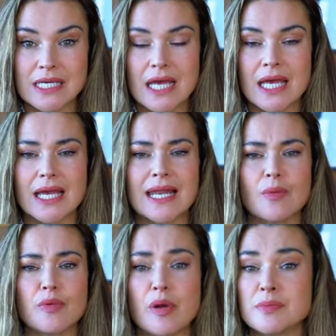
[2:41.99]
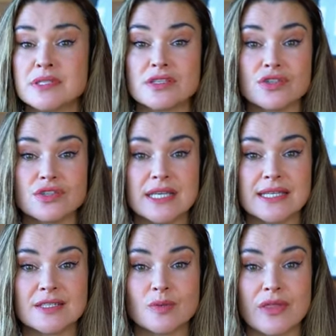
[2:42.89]
It can help with problems
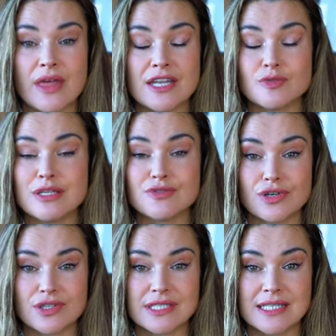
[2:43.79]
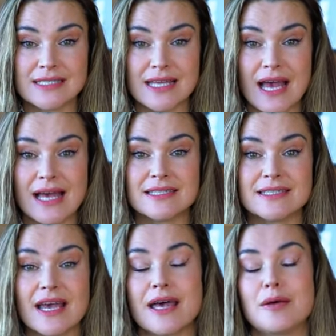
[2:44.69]
associated with endometriosis and
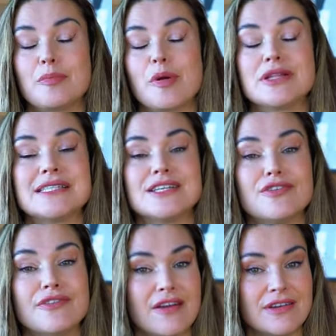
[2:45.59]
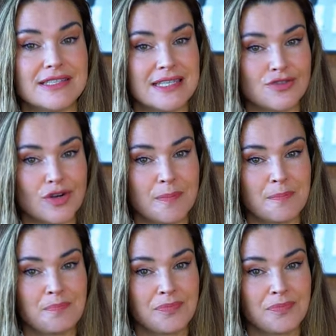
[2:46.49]
polycystic ovarian syndrome.